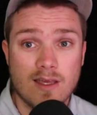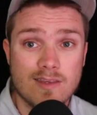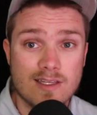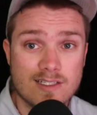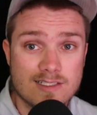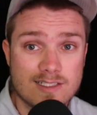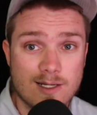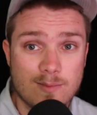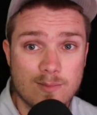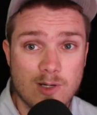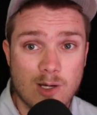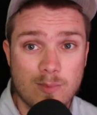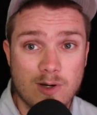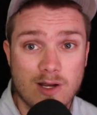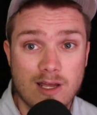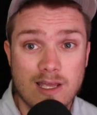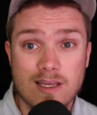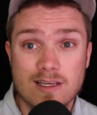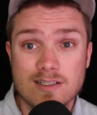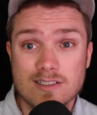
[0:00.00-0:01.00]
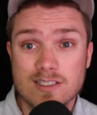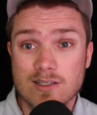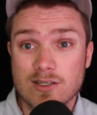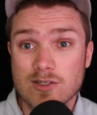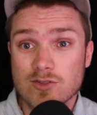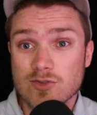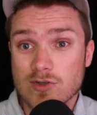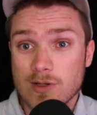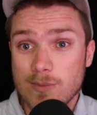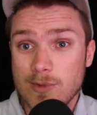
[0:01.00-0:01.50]
And then step number 8 is to
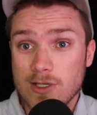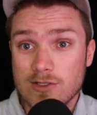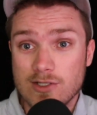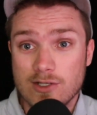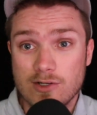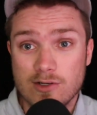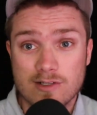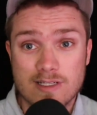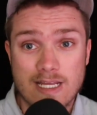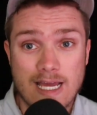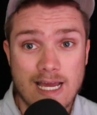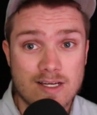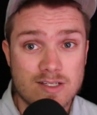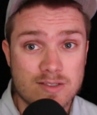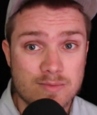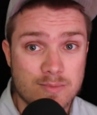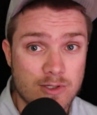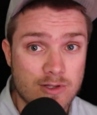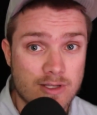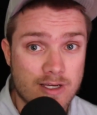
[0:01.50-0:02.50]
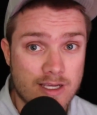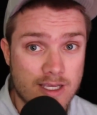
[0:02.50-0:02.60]
contribute to your taxable